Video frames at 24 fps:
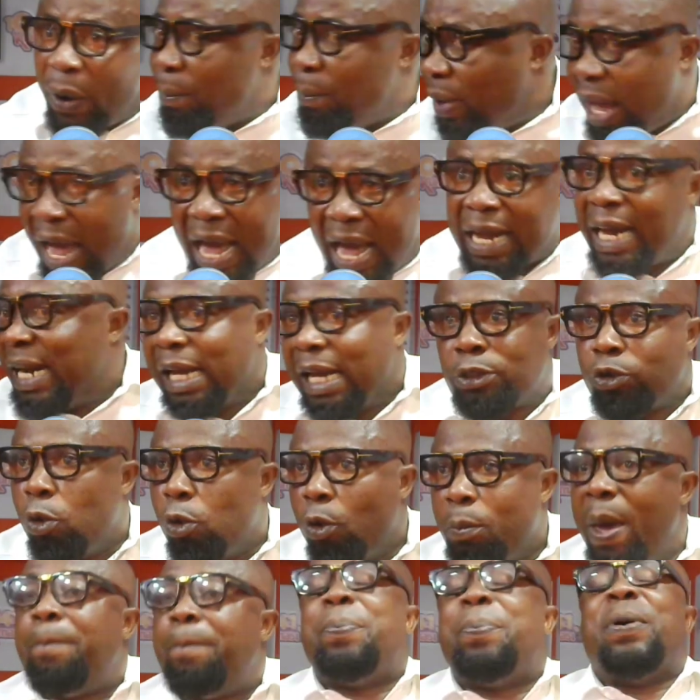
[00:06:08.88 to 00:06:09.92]
from Agadaso.
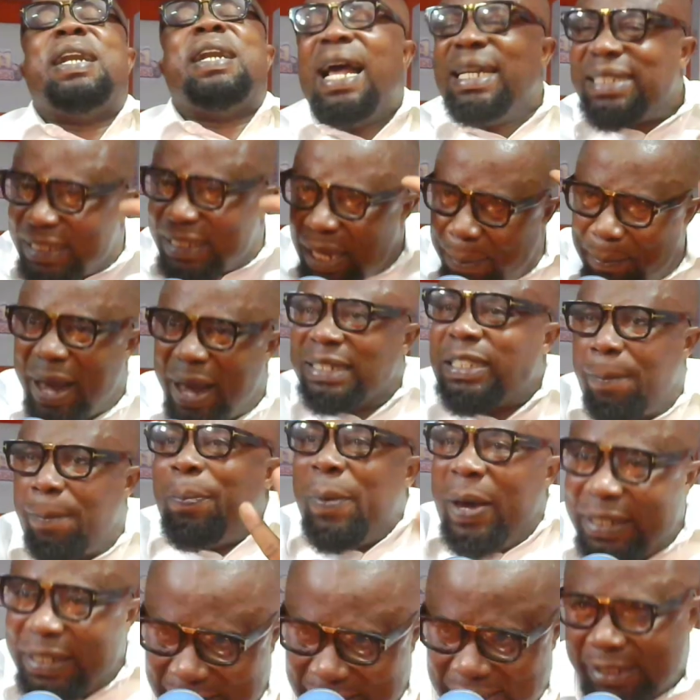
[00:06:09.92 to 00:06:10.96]
Okay. May pronounce them as a
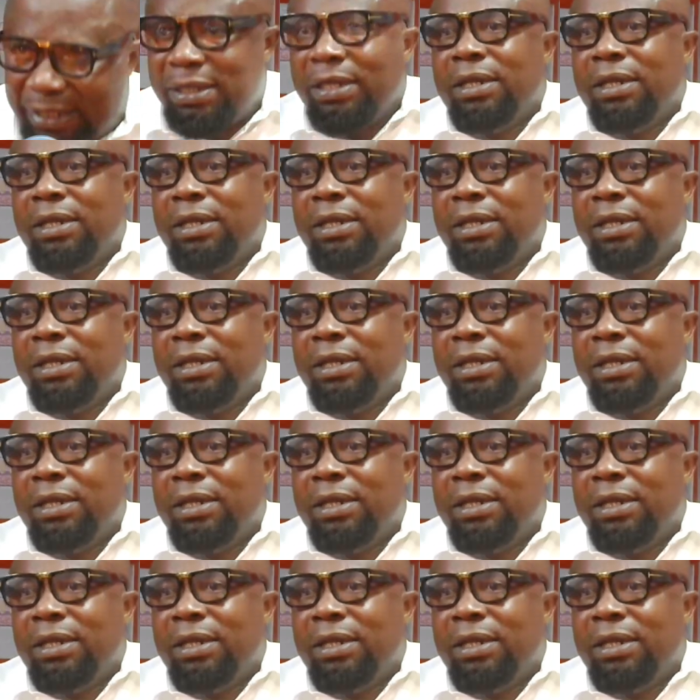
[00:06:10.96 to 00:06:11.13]
person.